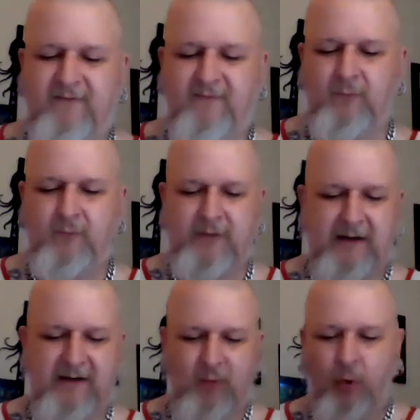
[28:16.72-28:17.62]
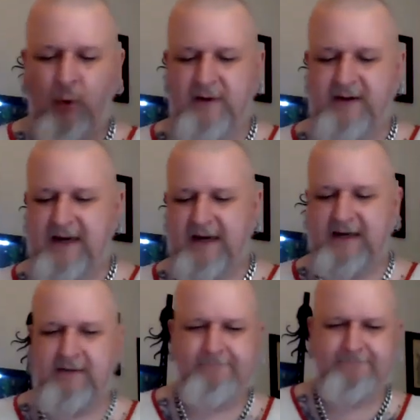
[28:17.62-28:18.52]
to like
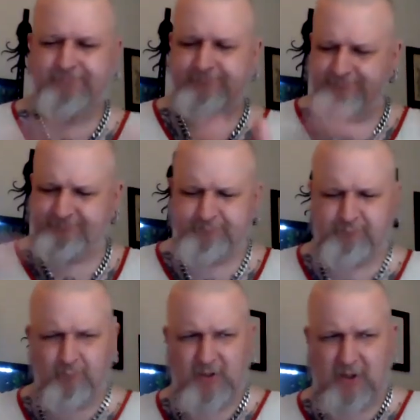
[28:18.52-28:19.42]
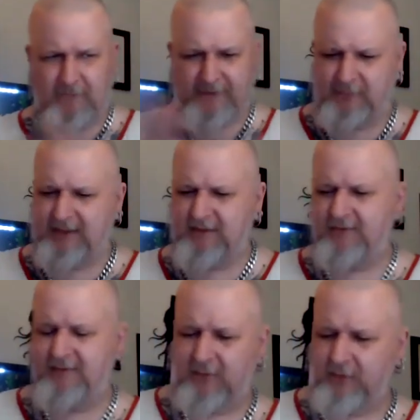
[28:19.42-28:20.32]
coordinate, people getting
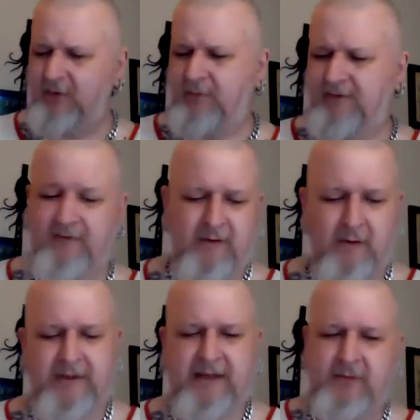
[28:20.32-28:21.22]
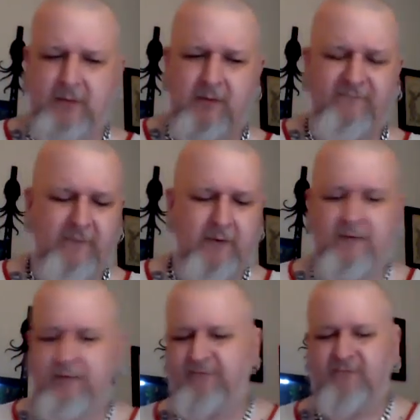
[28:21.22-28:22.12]
like the little ones. Like, okay, you go
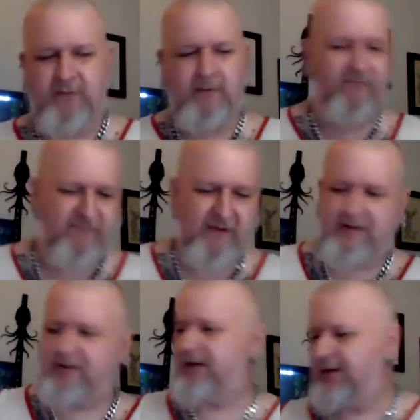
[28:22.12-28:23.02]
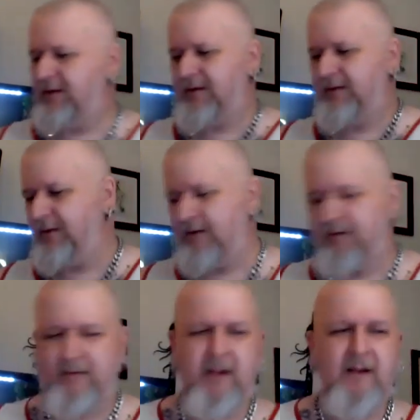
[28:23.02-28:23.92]
first, you go second,
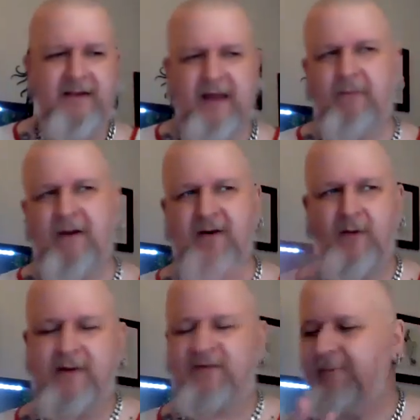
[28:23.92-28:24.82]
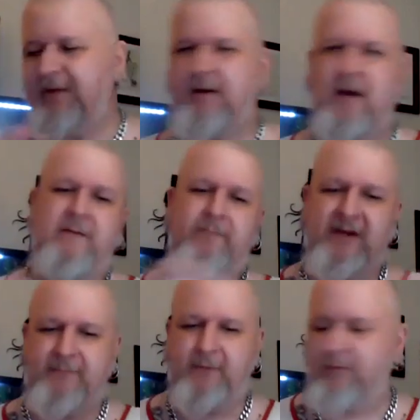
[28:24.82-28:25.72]
that way nobody's going to be cutting
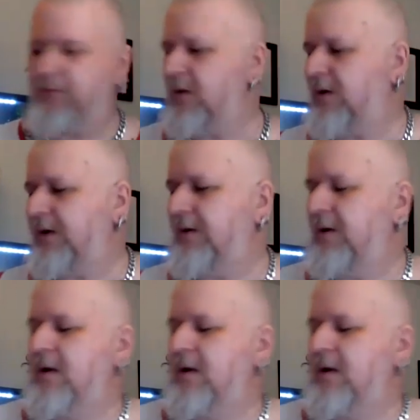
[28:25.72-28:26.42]
people online.